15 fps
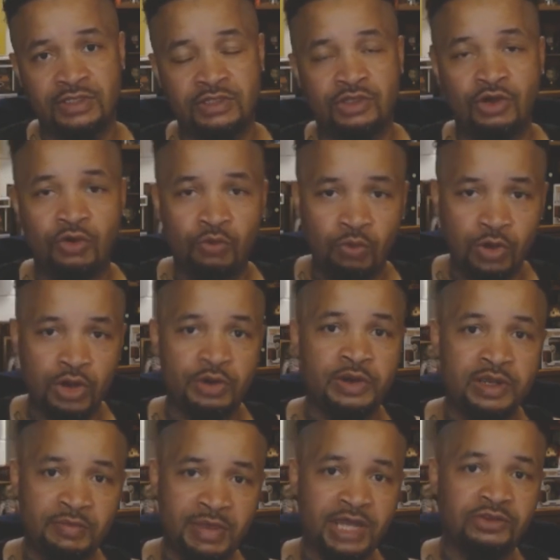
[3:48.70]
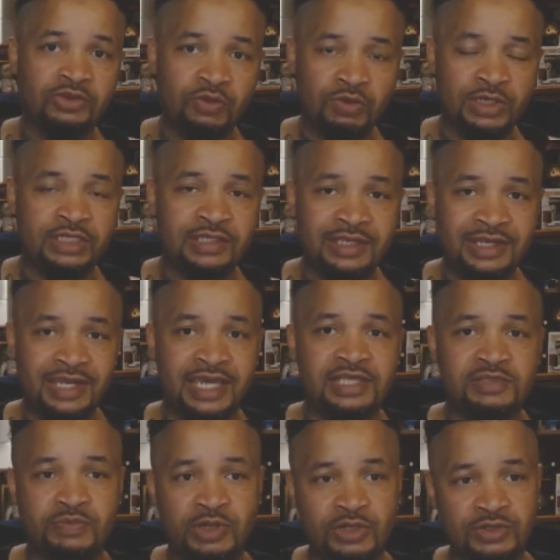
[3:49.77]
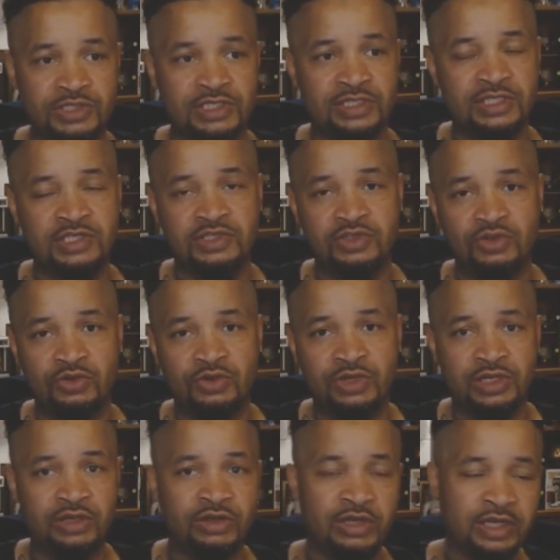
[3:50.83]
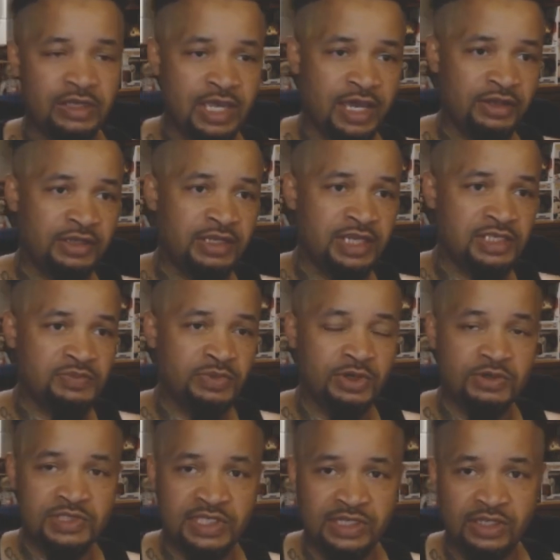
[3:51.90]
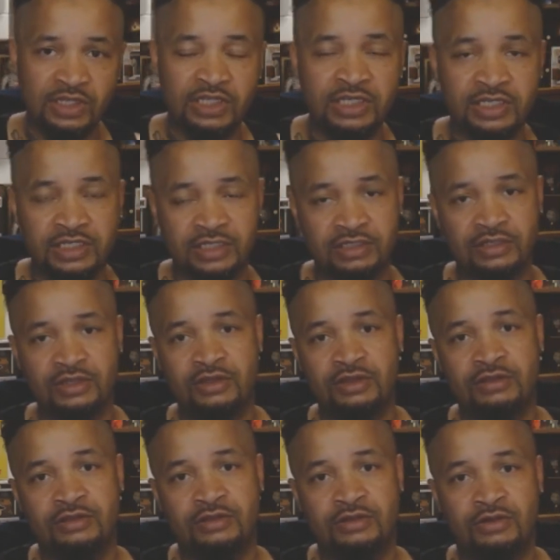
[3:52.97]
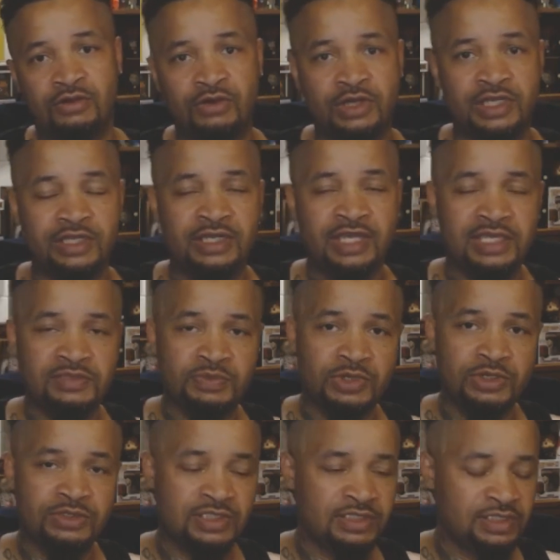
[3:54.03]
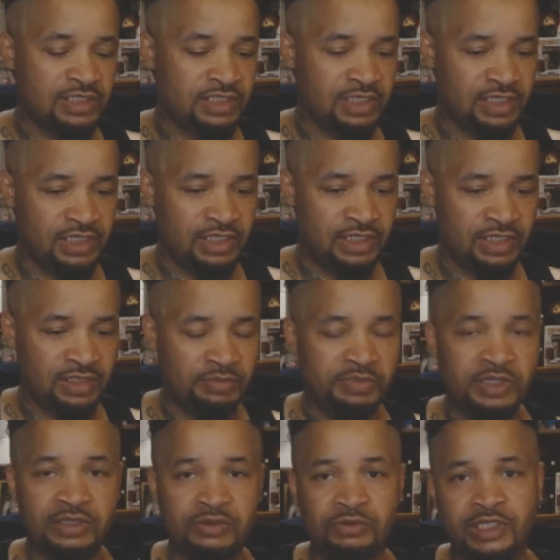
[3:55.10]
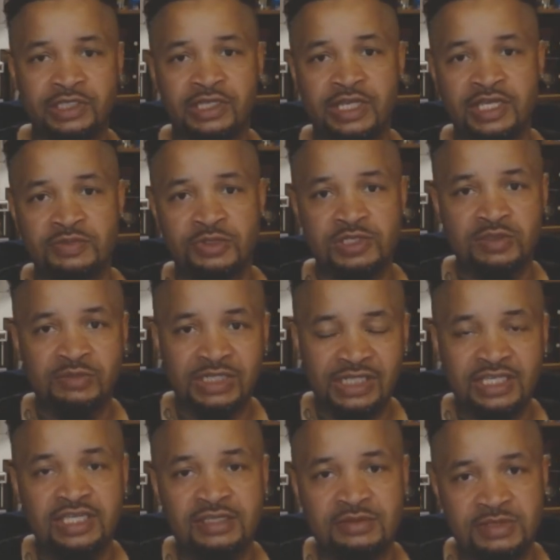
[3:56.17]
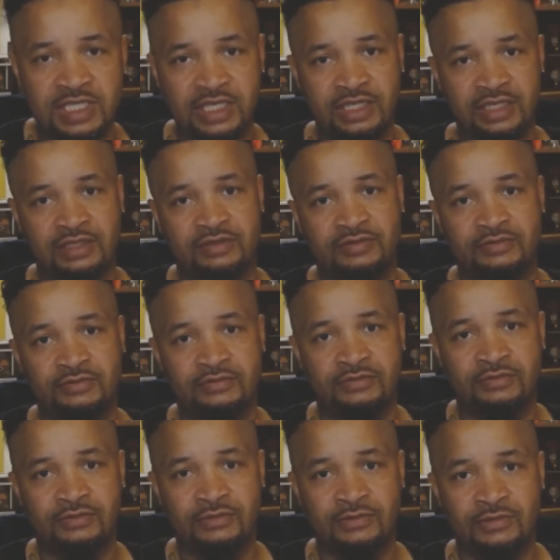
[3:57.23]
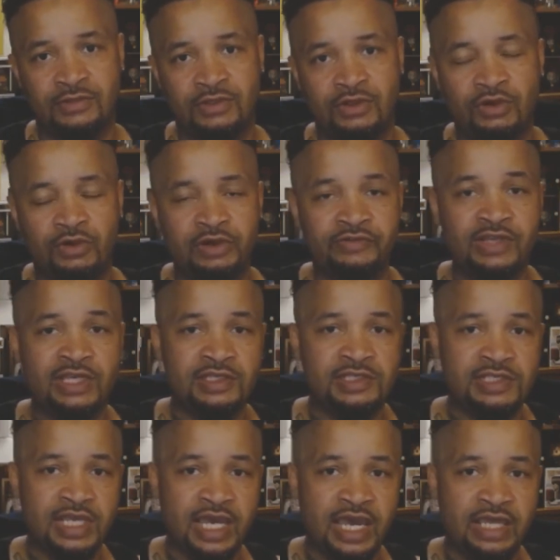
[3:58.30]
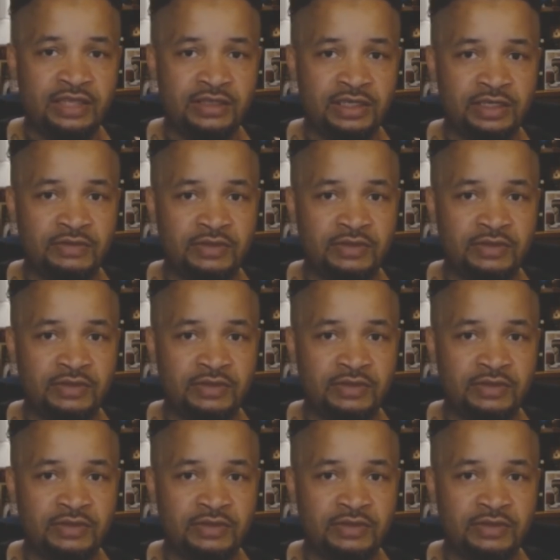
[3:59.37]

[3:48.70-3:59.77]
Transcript: Don't worry about what the next person is doing, or how the next person look. Or the next person's, what the next person believes in. Or if they decide that